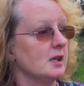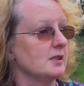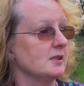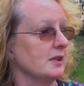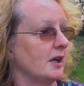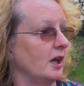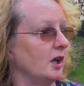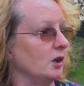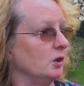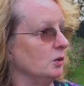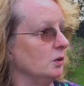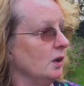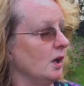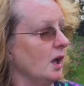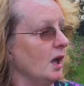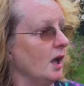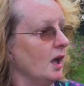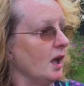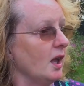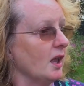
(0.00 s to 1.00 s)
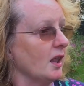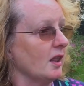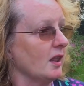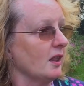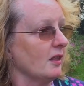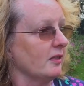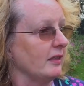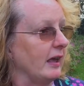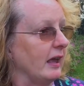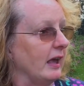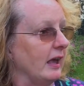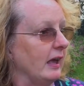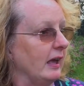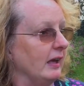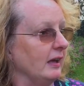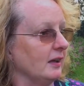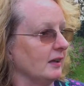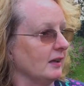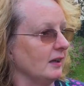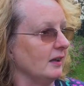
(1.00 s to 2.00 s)
so
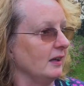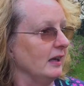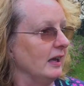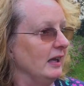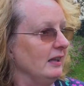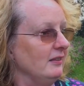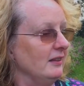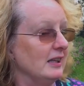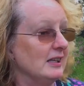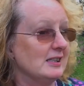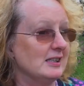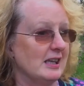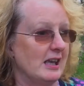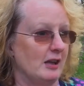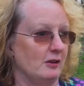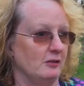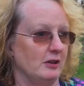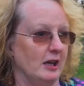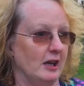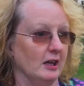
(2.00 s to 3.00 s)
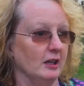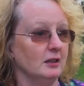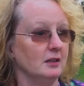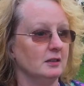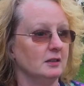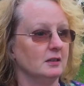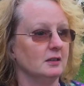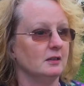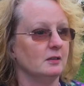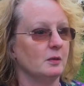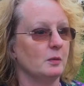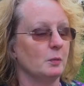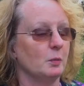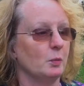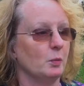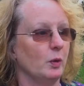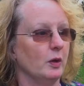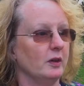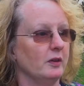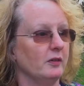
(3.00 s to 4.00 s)
they're in this area.
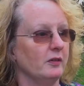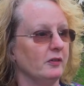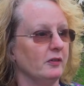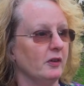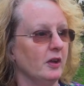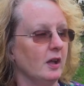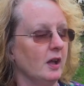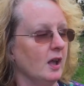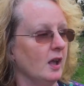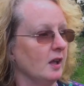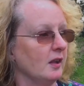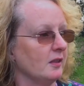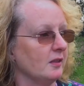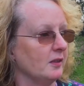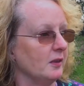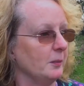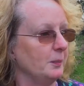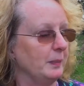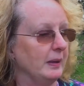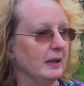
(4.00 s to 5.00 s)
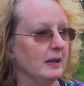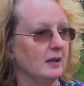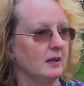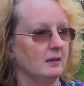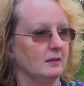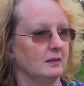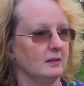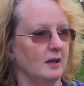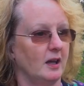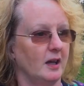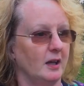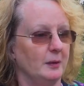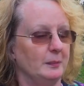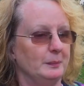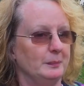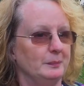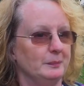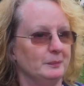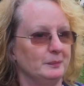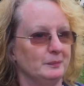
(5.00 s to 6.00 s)
One of the big
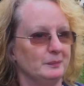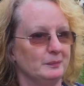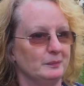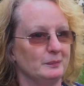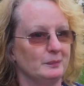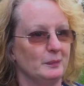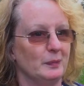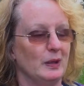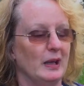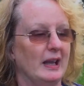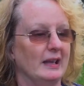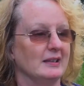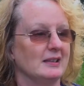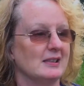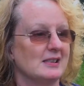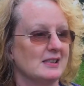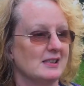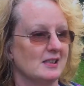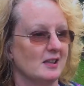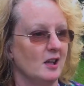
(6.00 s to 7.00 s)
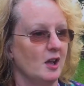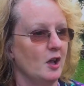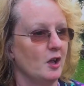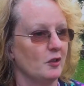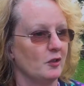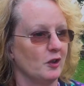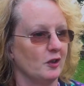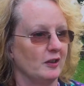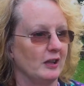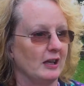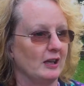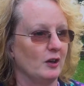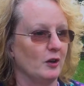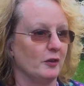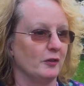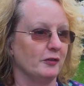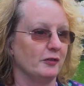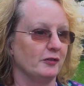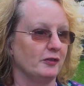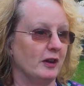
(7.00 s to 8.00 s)
plants that they
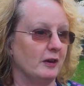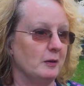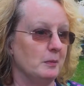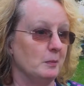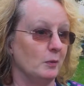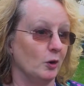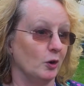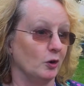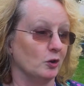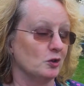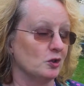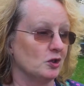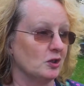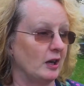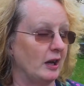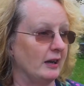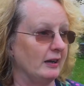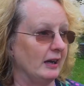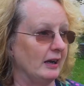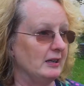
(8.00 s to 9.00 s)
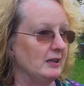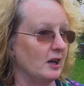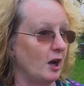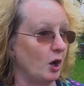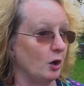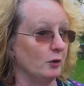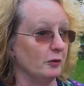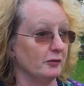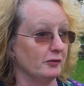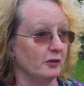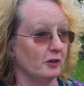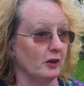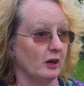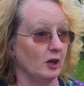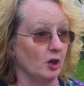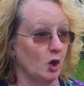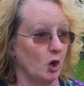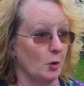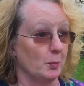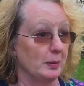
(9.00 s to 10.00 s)
love very much, and I know for a
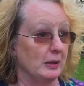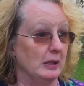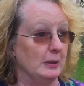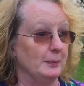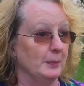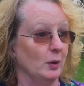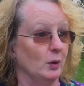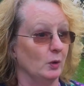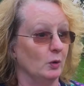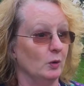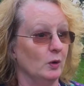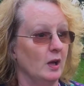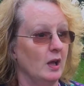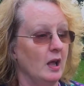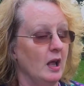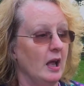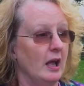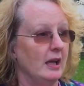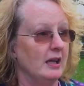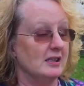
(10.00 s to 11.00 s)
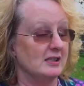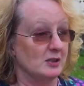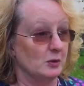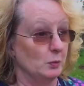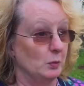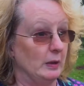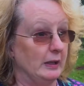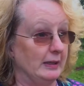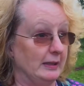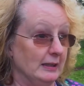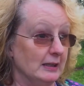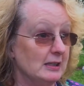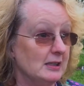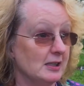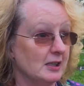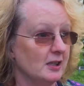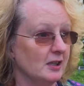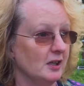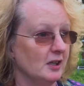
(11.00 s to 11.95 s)
lot of people it's a weed,